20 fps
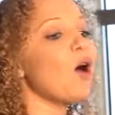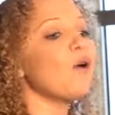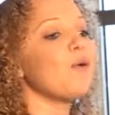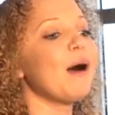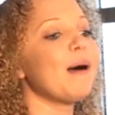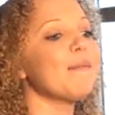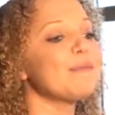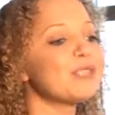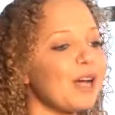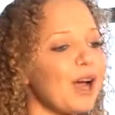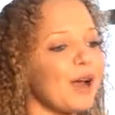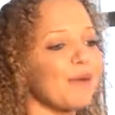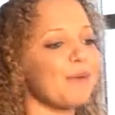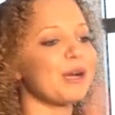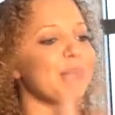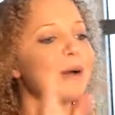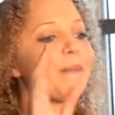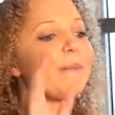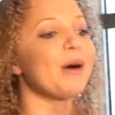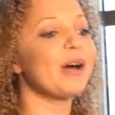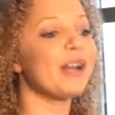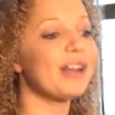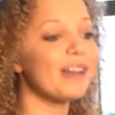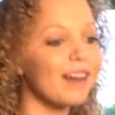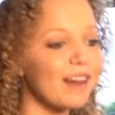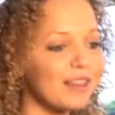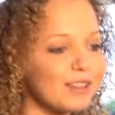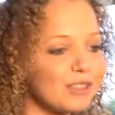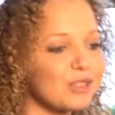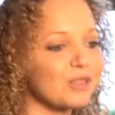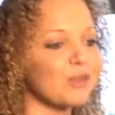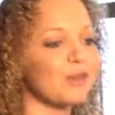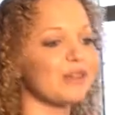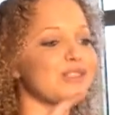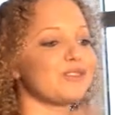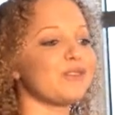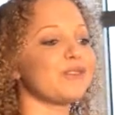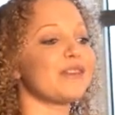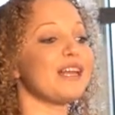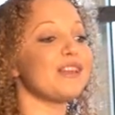Oh, I'm sorry. We're going to put it on the
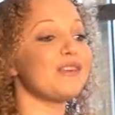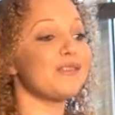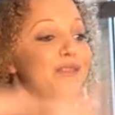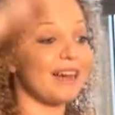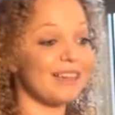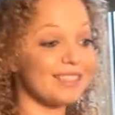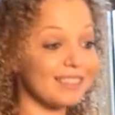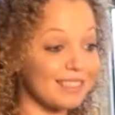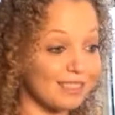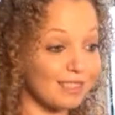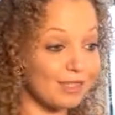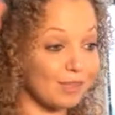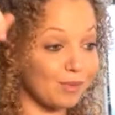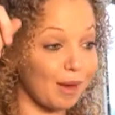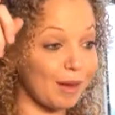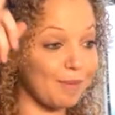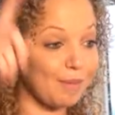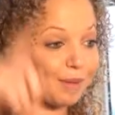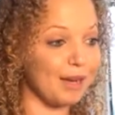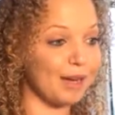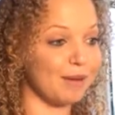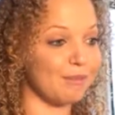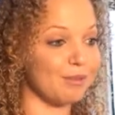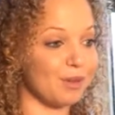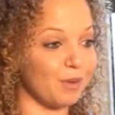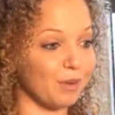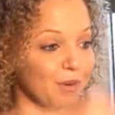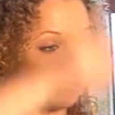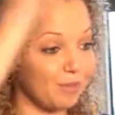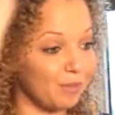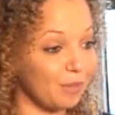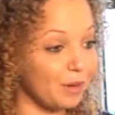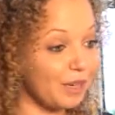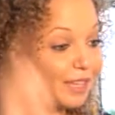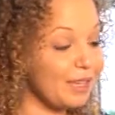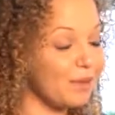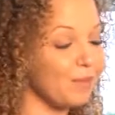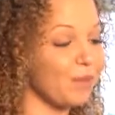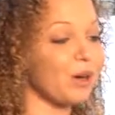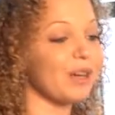story so then you guys can swipe up. So we're
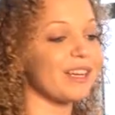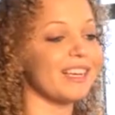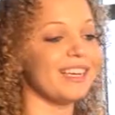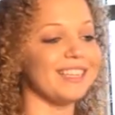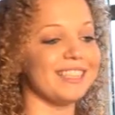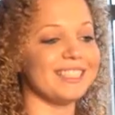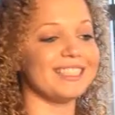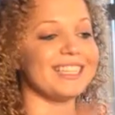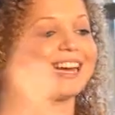really working the